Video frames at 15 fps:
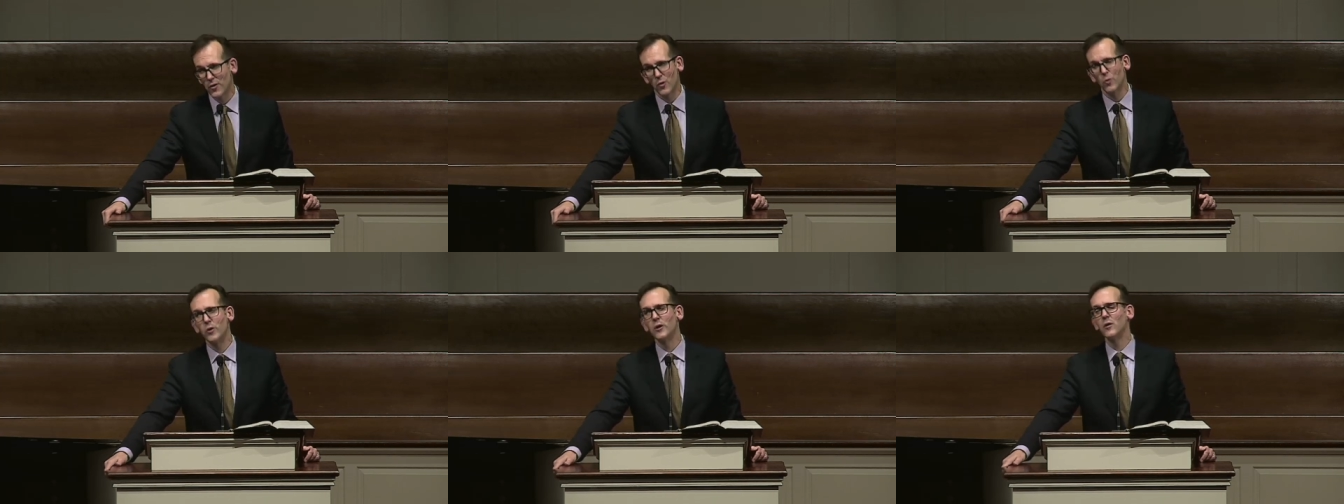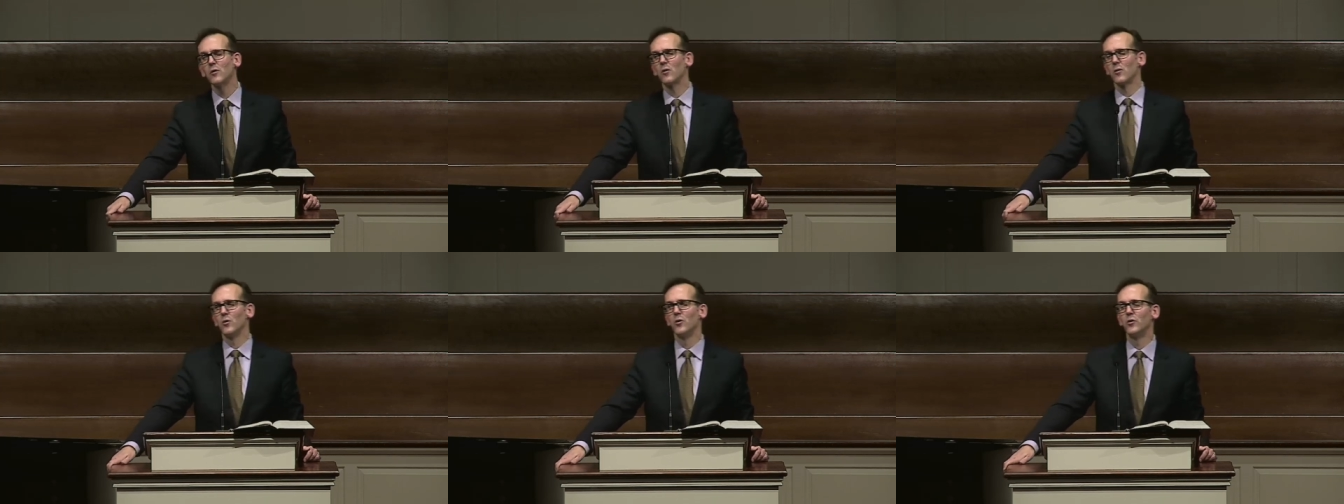The
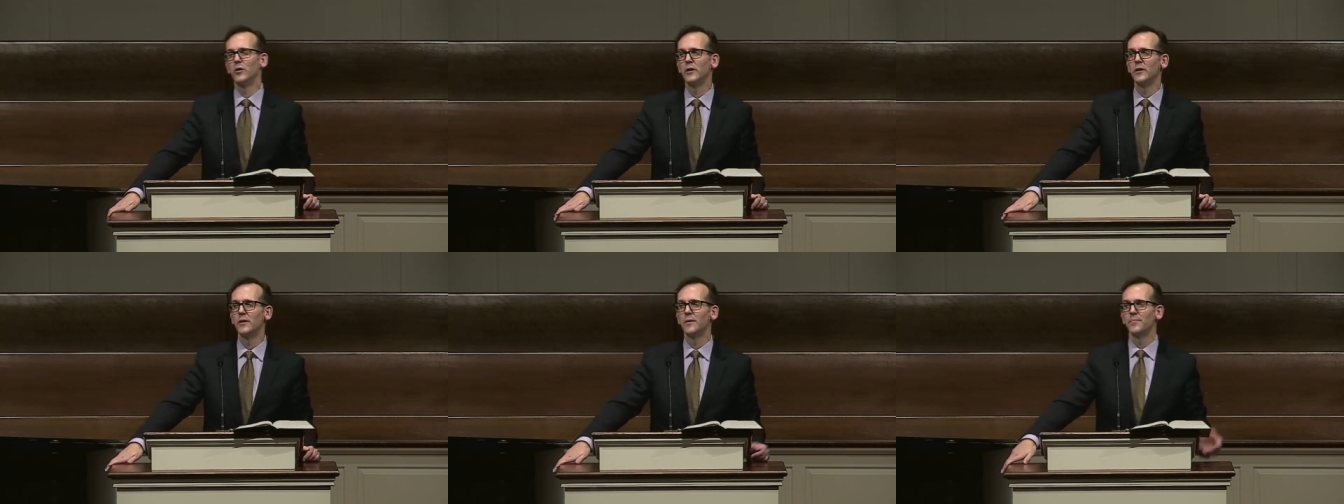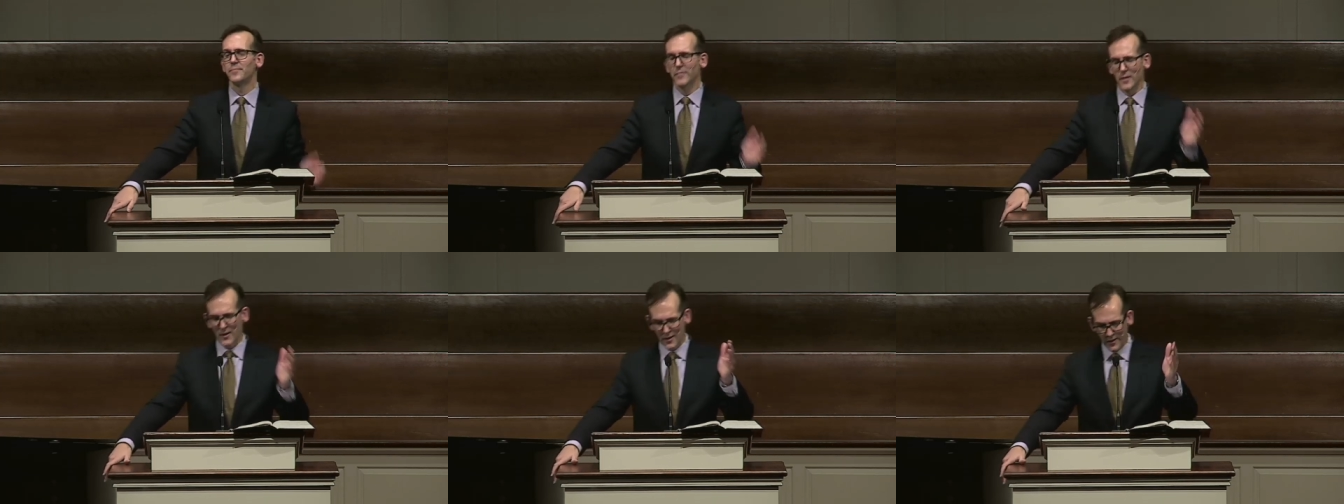real glory
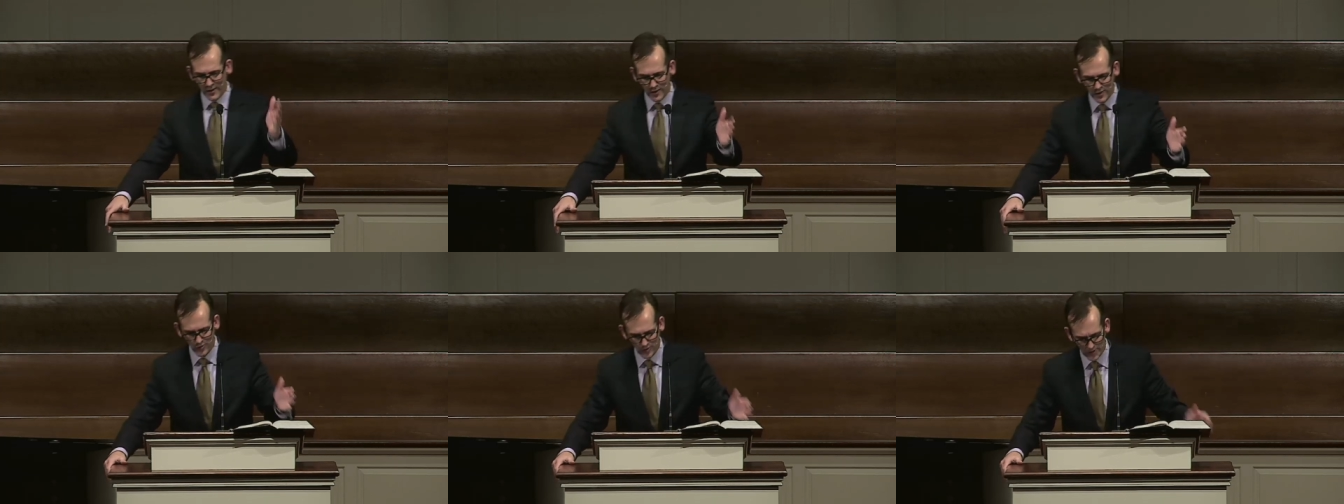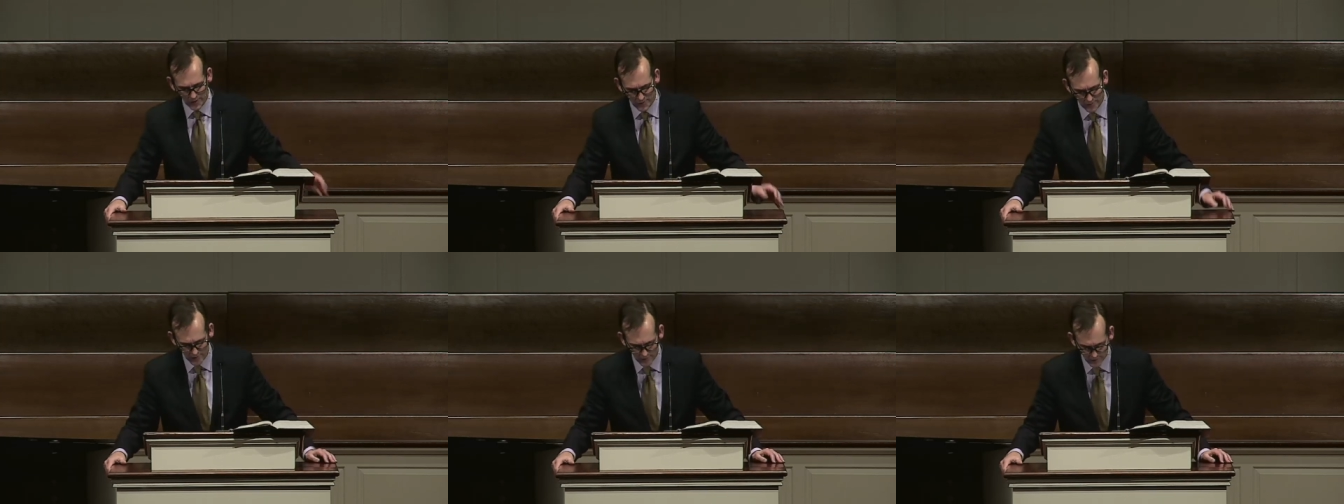is
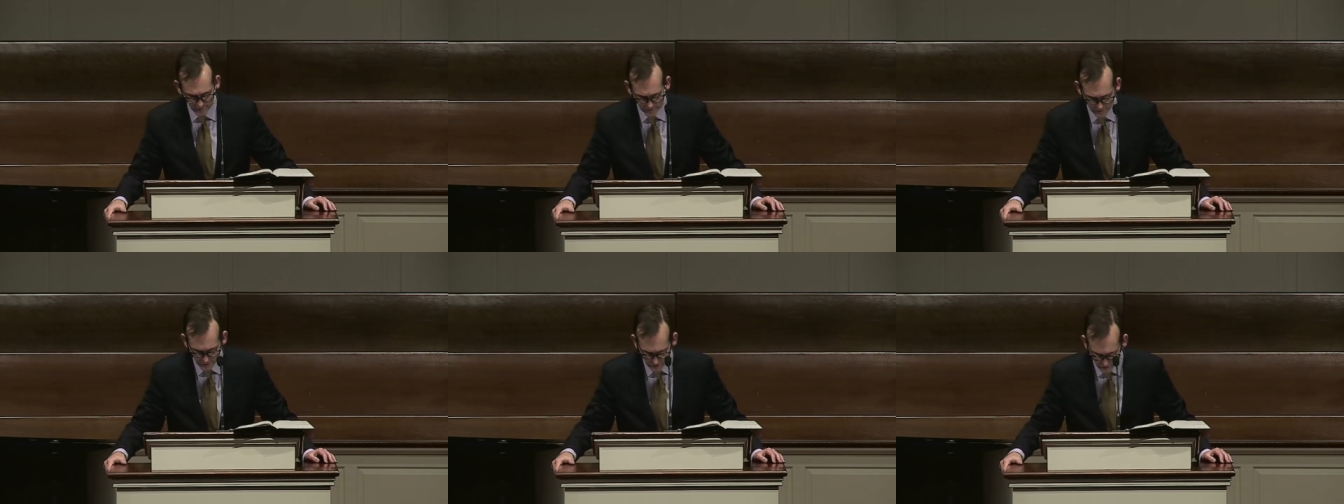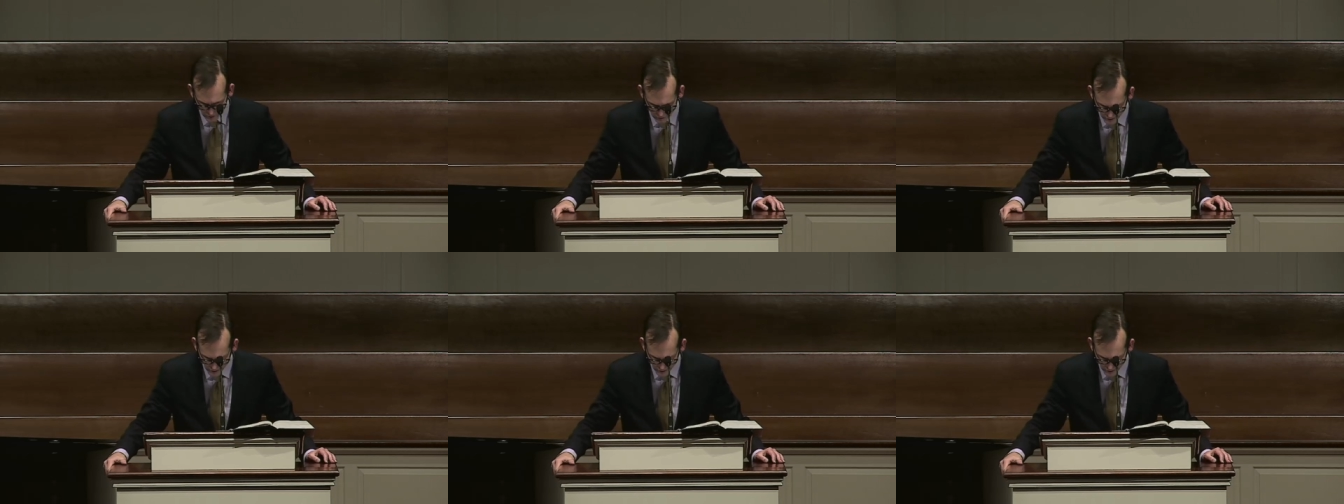in the